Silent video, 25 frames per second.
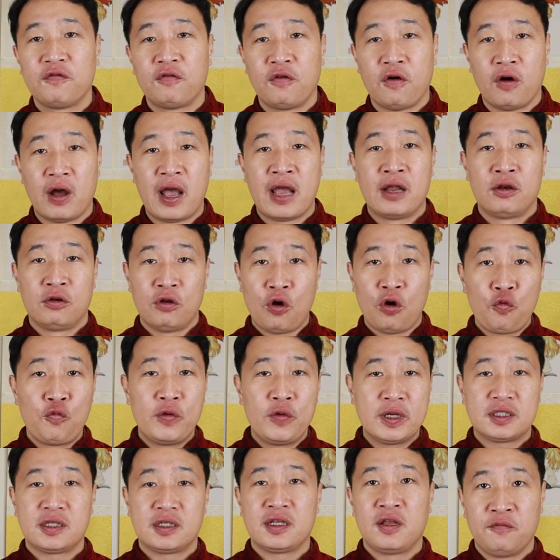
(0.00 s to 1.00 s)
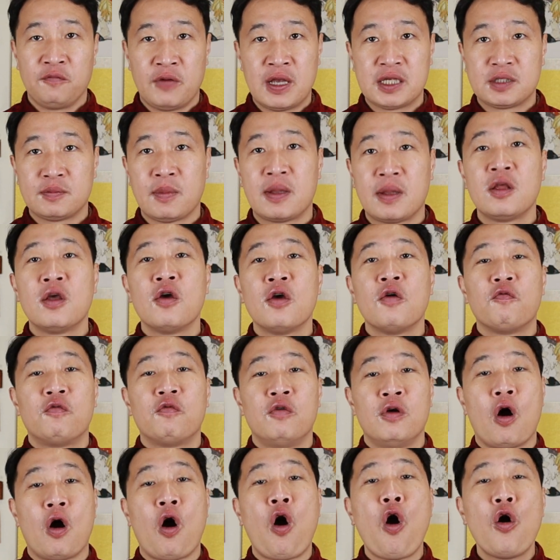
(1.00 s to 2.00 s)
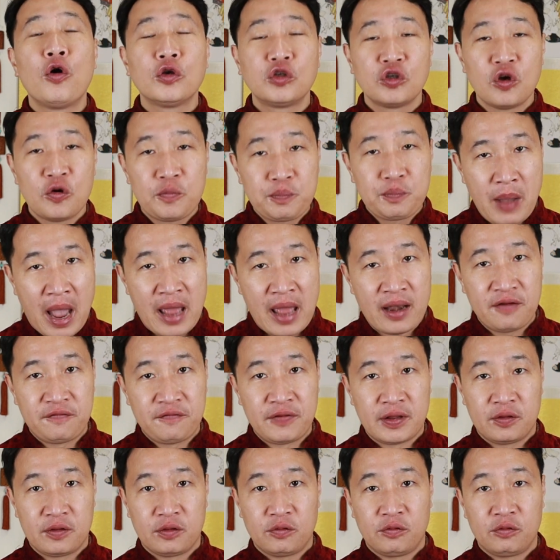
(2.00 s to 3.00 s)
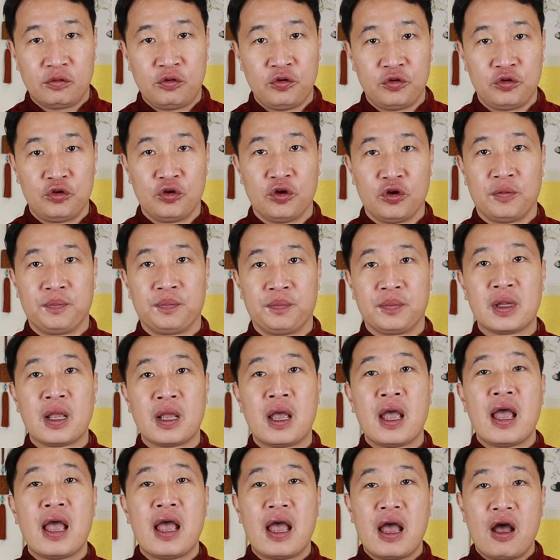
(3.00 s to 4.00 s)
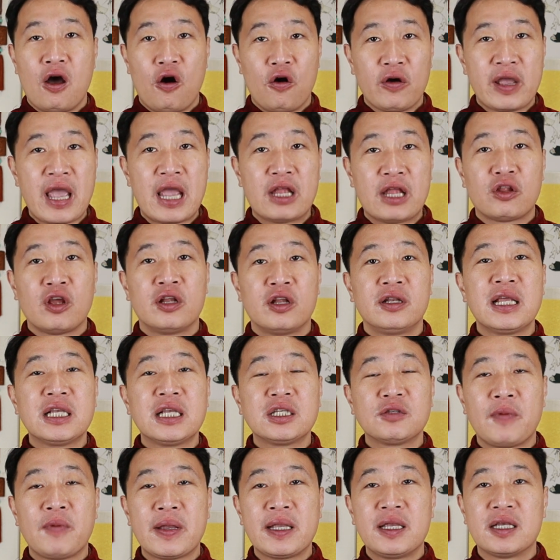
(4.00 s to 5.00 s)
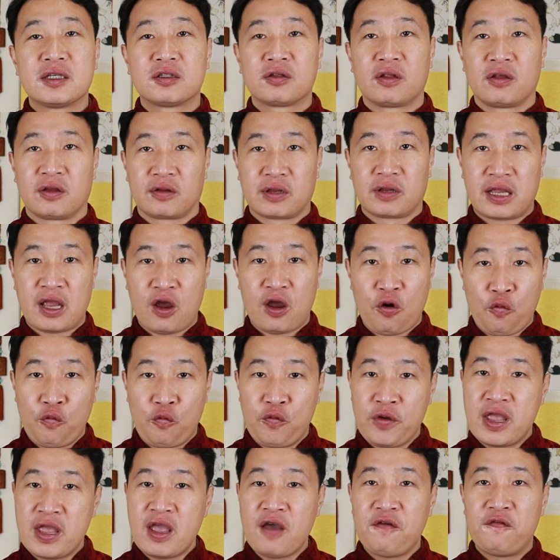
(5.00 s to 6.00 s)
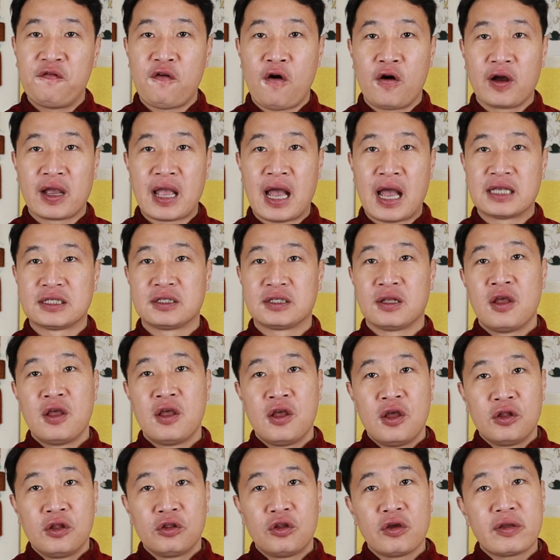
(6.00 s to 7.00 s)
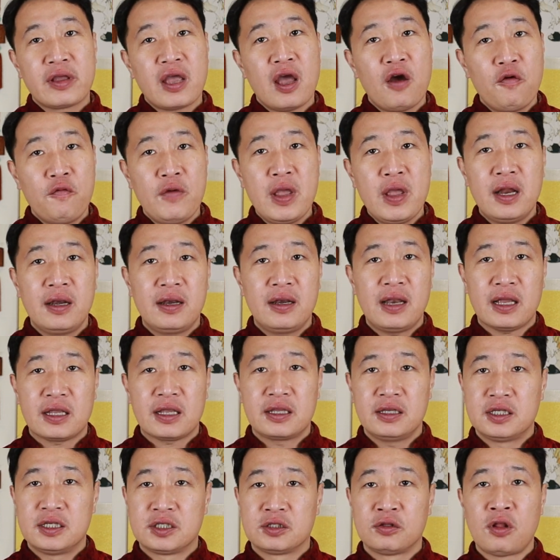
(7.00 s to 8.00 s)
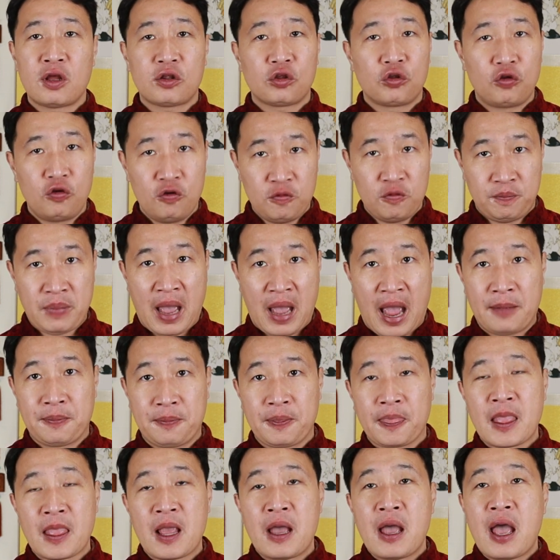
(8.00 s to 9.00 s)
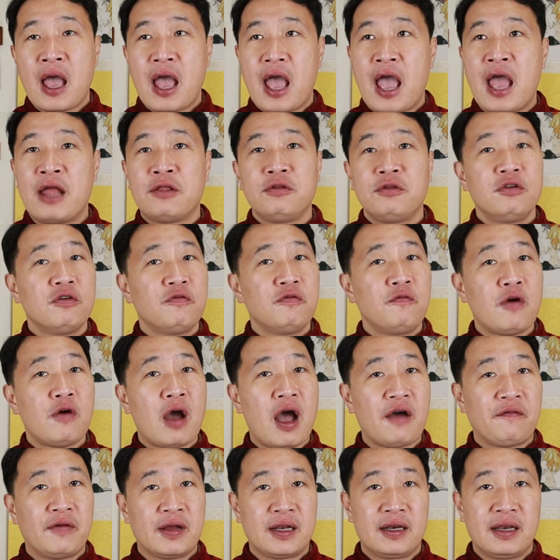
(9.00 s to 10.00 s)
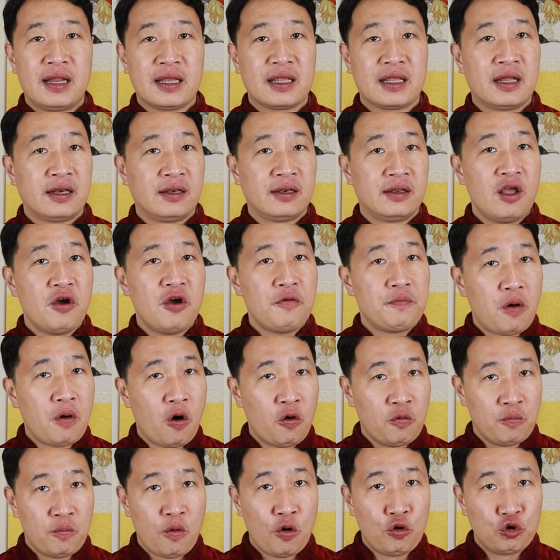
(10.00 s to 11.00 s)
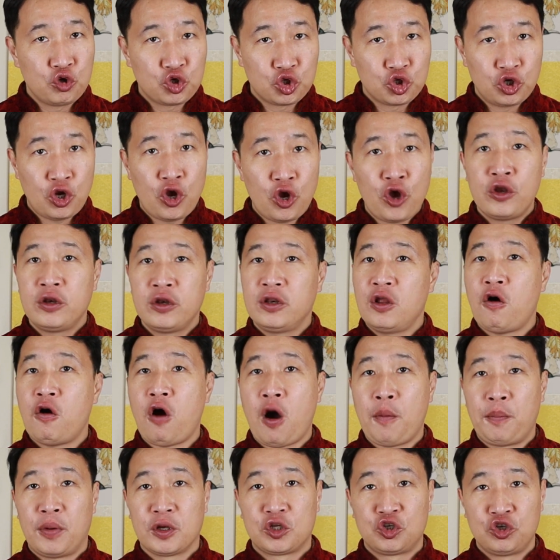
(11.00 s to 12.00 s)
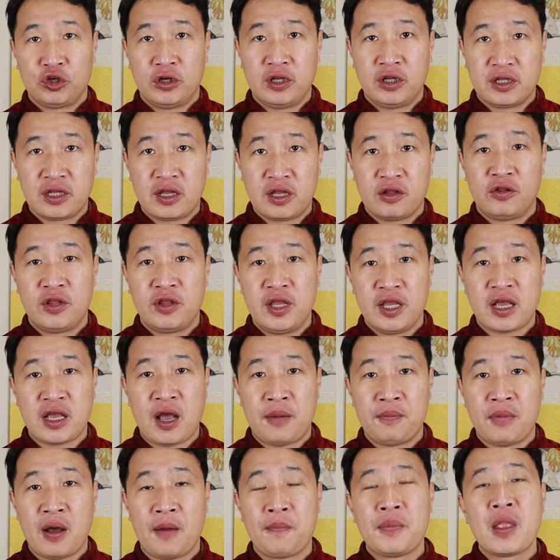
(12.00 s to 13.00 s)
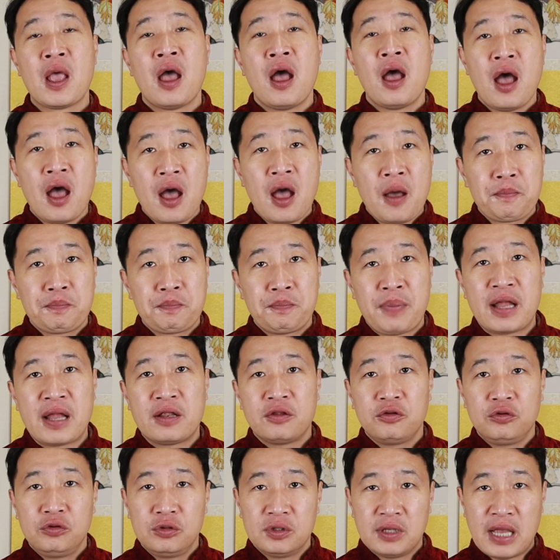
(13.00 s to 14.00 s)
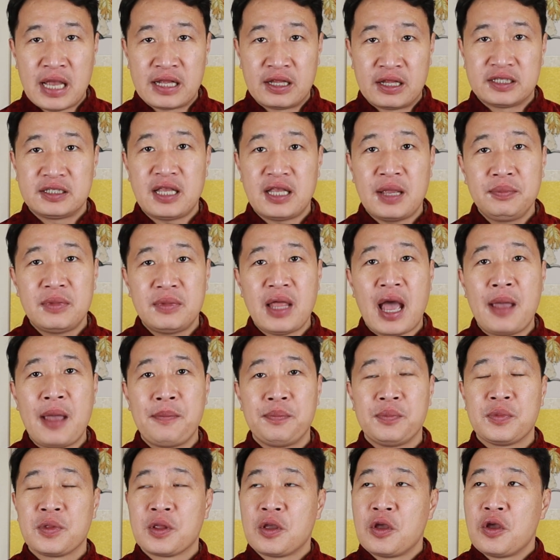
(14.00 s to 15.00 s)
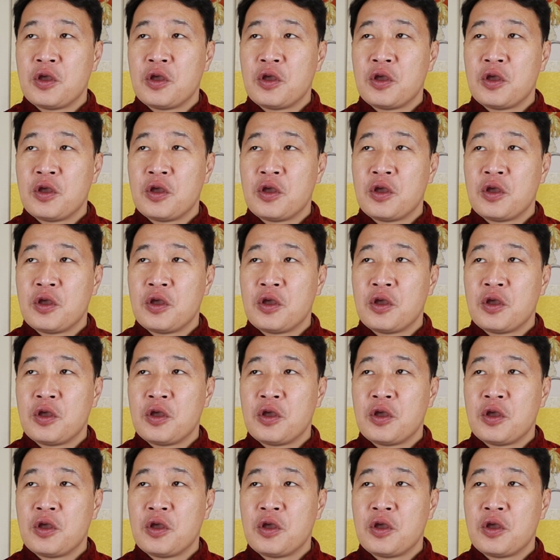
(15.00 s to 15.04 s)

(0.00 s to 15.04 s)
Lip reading: for a low risk investment will also benefit to you. Okay, the next thing is the career forecast. The career luck is not too bad, and you will have a new promotion, new opportunity come up. But at the same time,